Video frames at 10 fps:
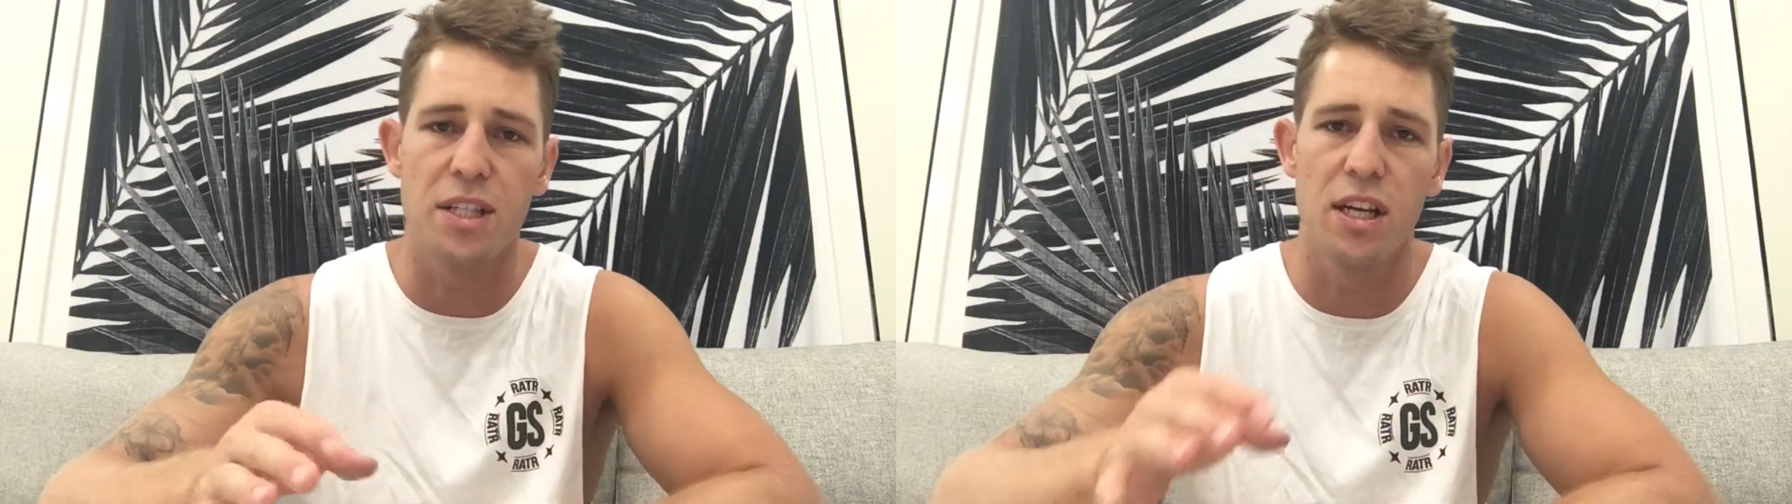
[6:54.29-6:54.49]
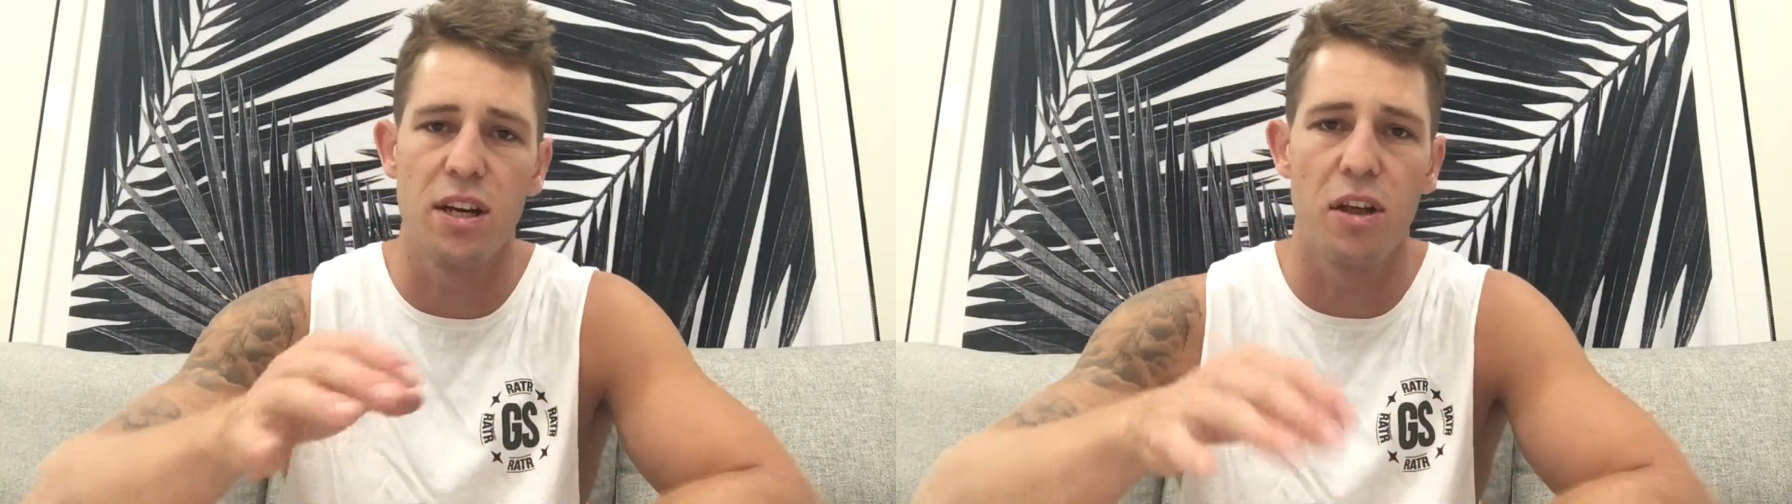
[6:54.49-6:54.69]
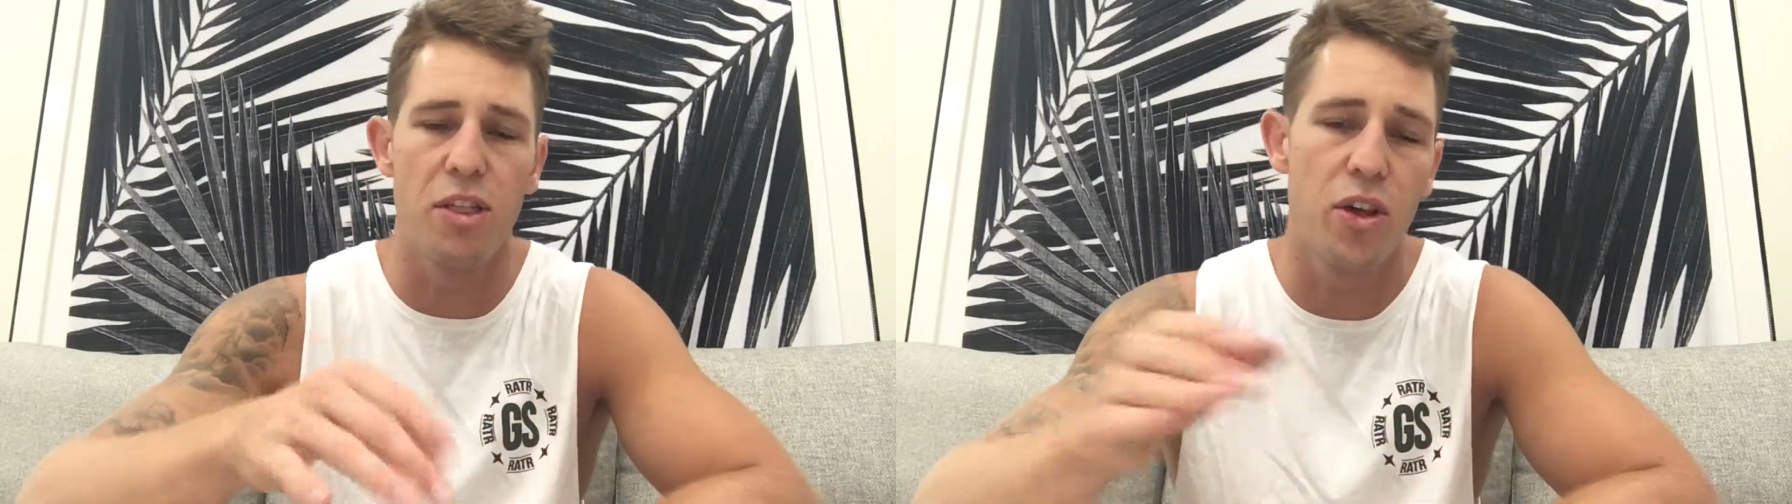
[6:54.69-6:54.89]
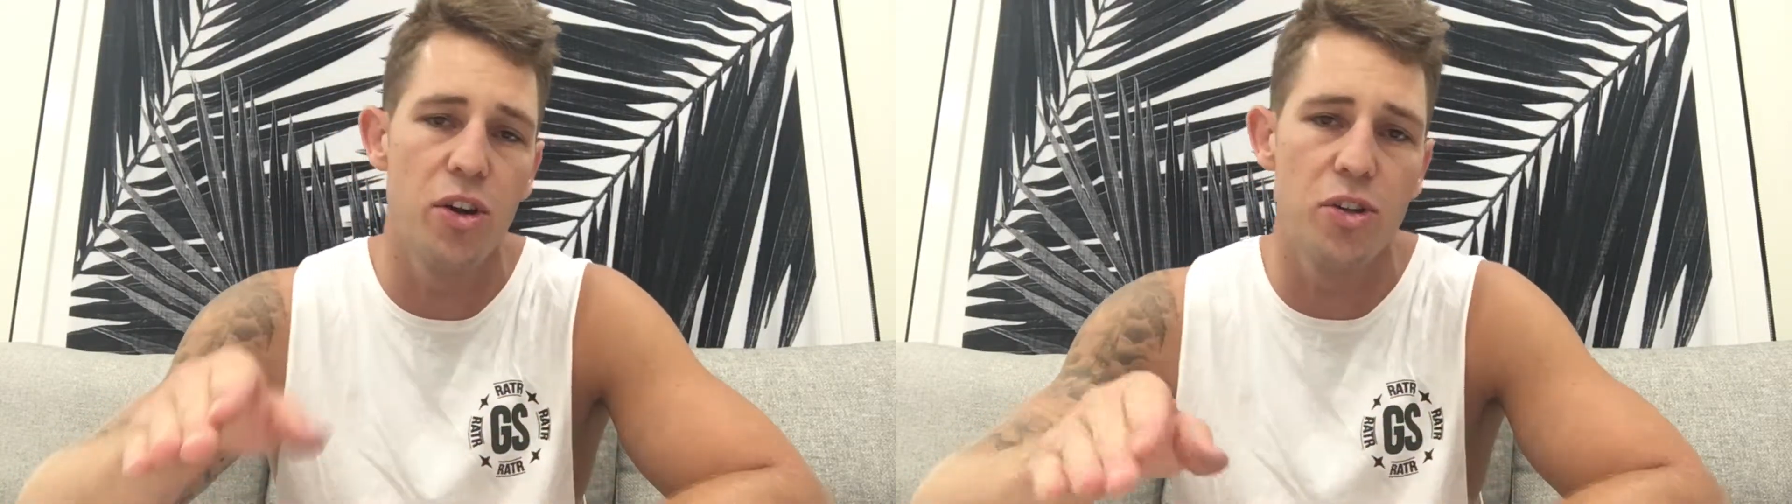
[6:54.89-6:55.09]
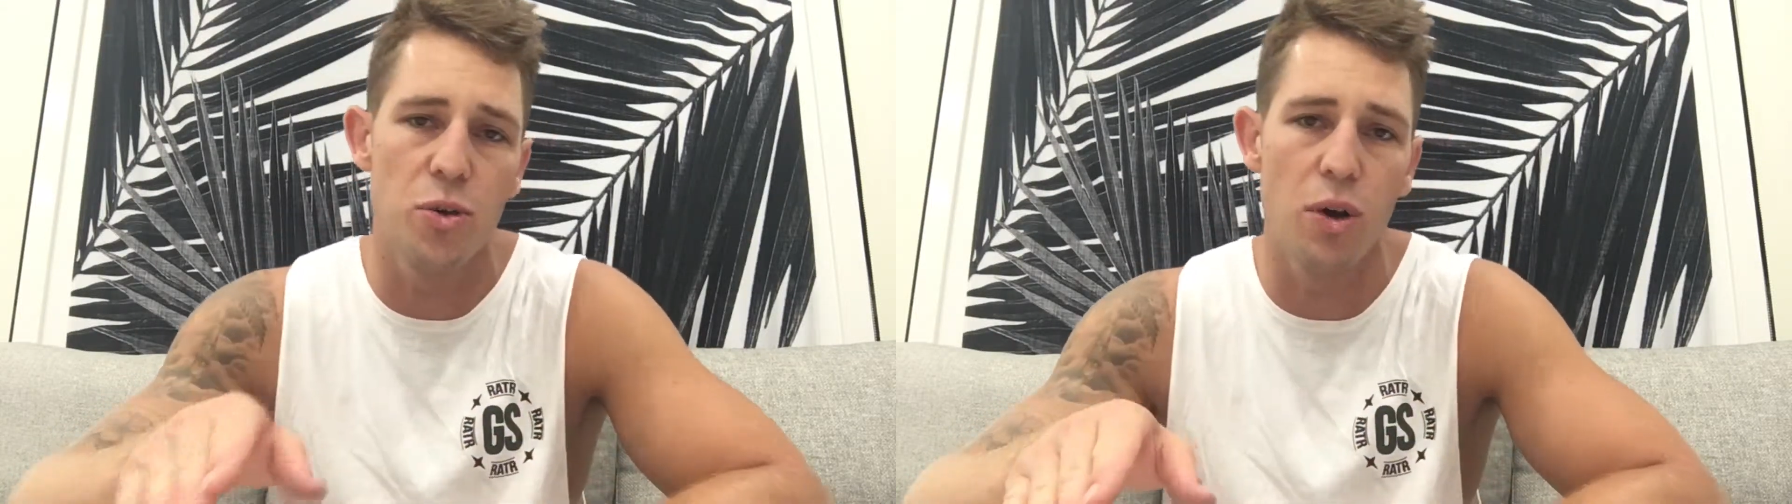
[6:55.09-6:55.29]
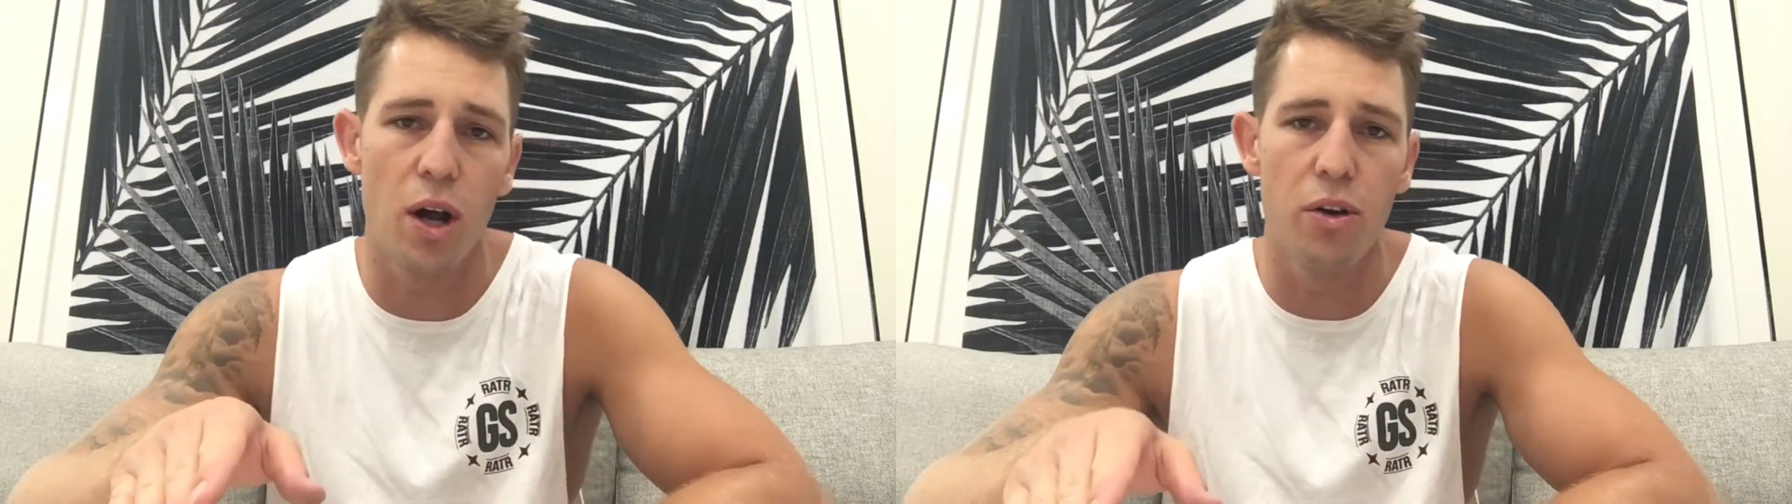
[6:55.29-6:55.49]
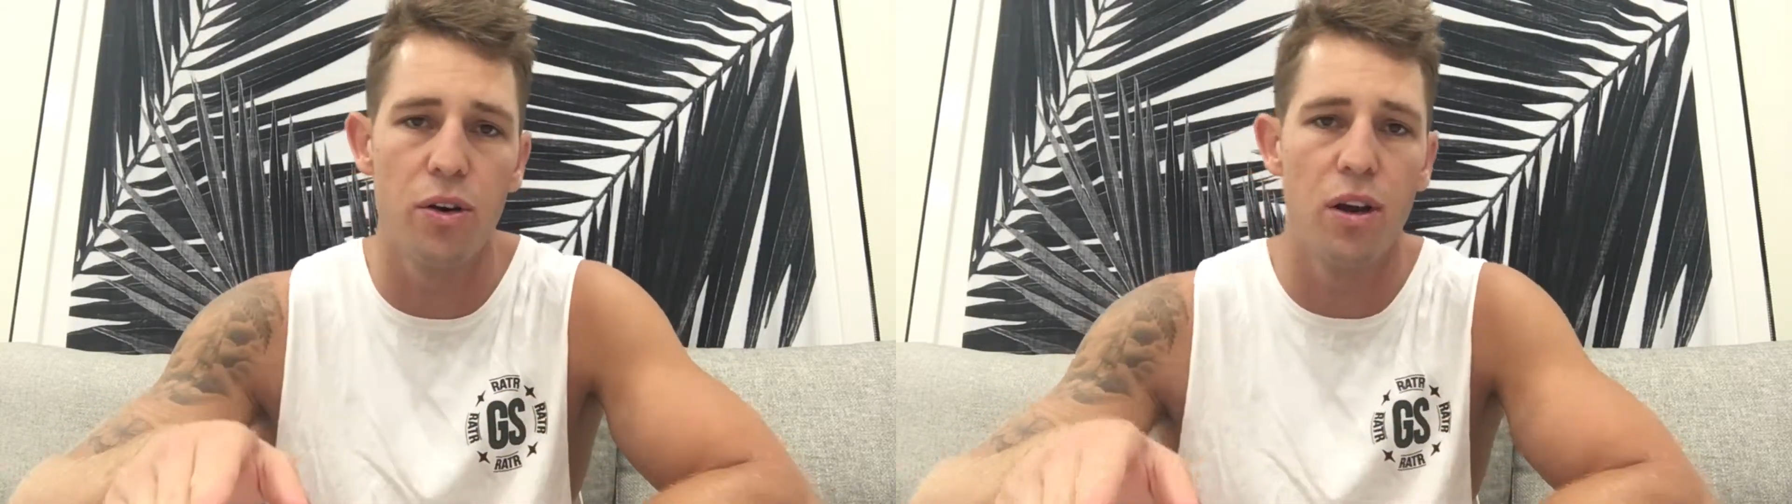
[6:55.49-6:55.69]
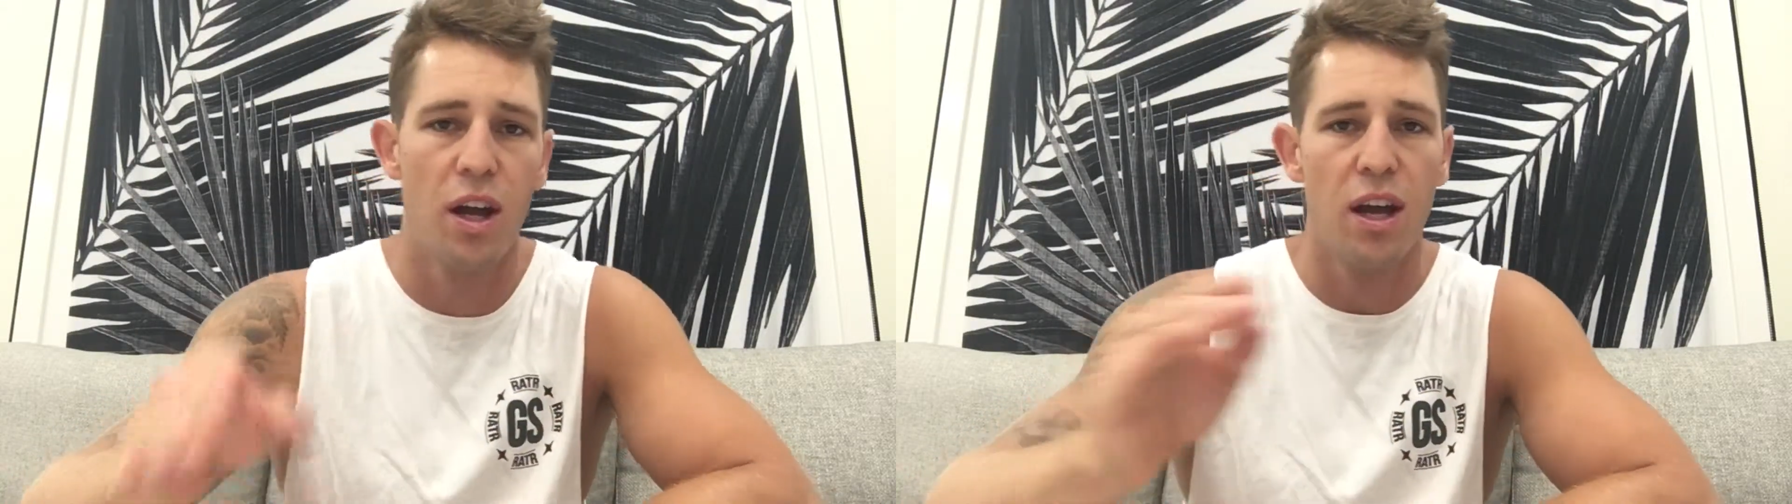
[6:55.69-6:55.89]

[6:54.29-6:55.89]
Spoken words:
Set it at 3,200